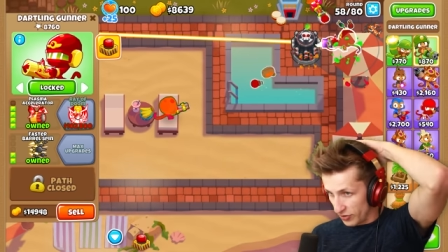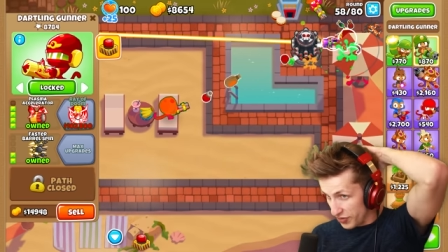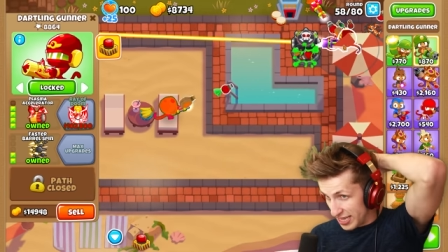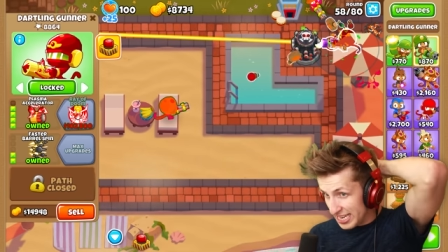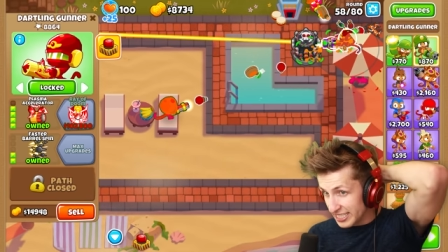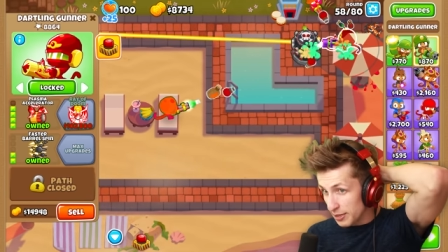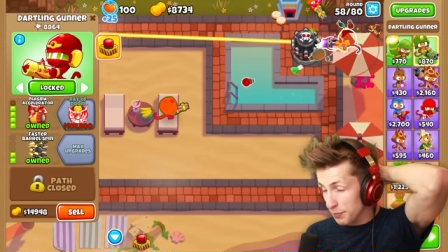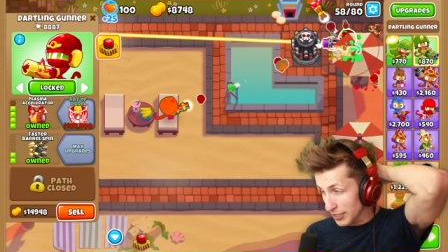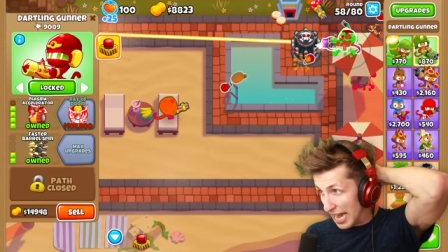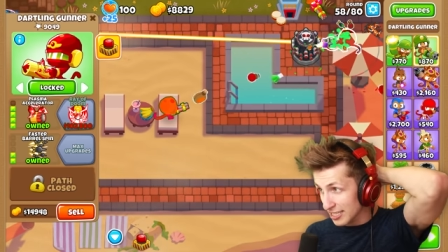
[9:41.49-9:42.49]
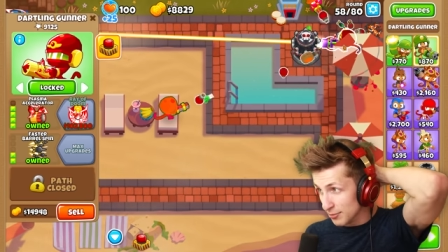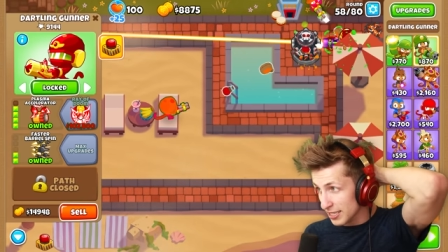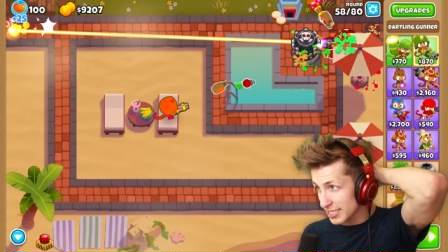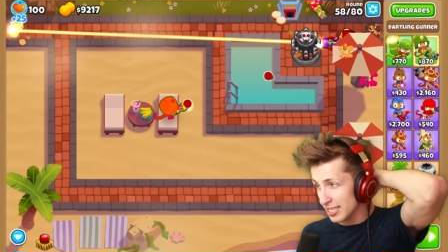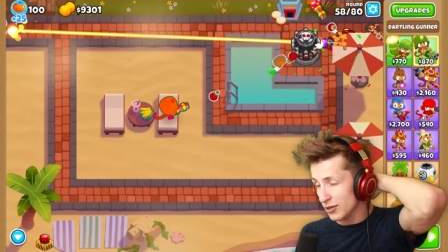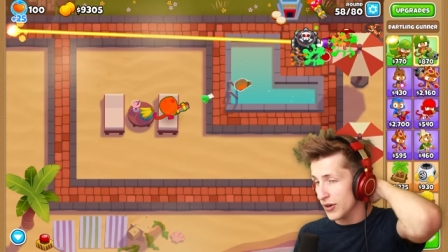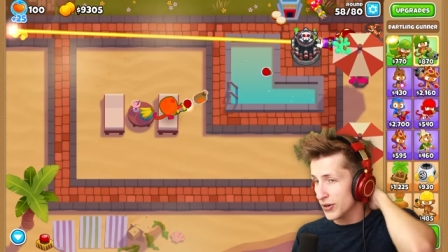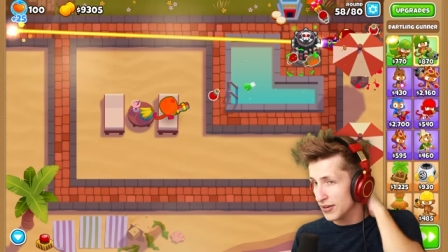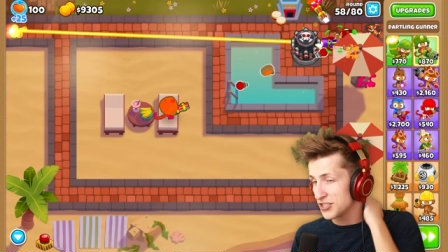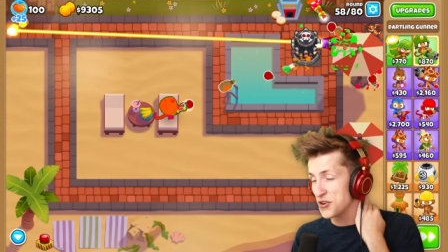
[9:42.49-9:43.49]
This plasma
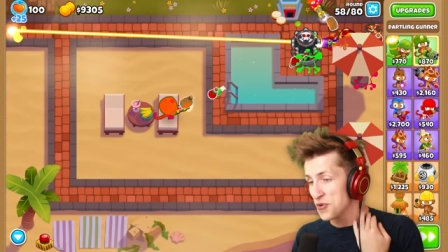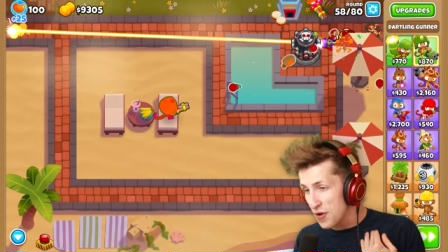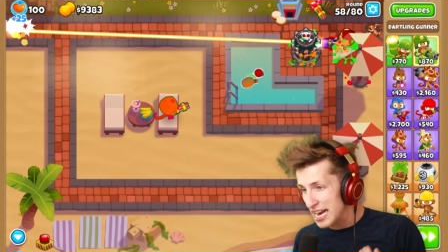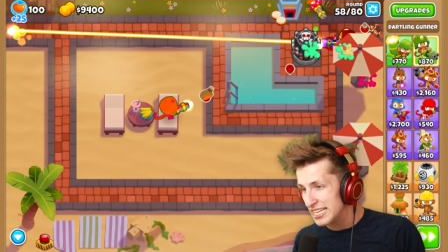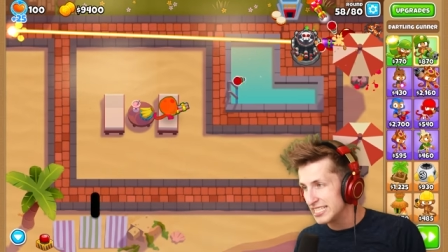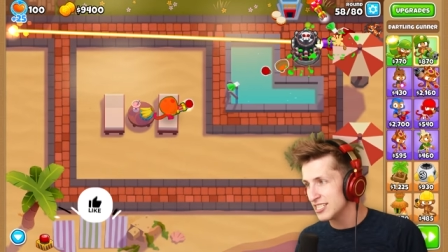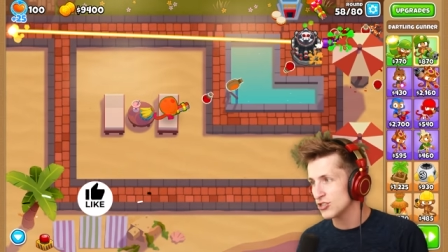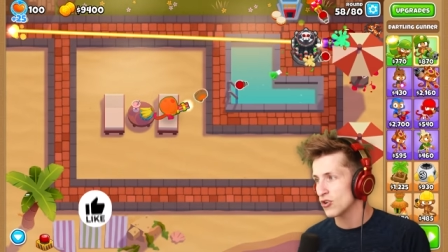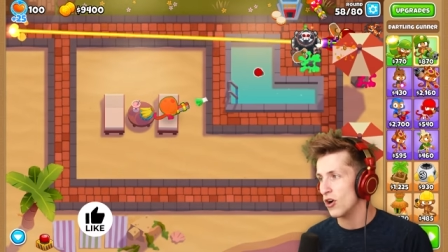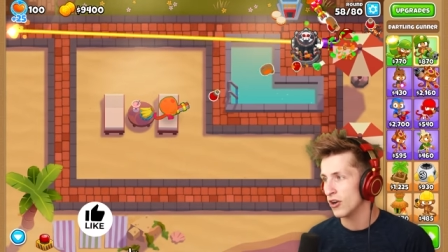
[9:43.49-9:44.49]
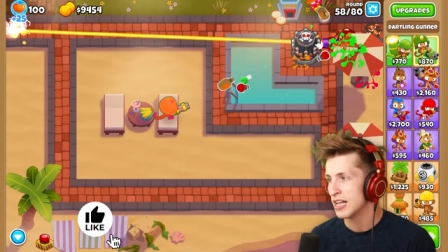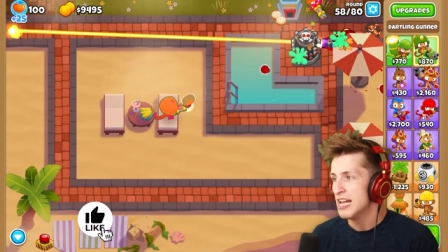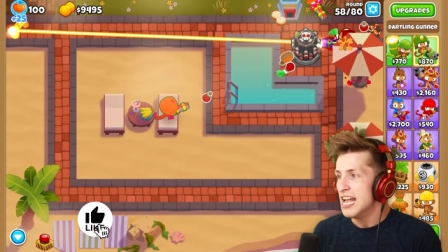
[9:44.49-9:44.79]
accelerator is crazy strong,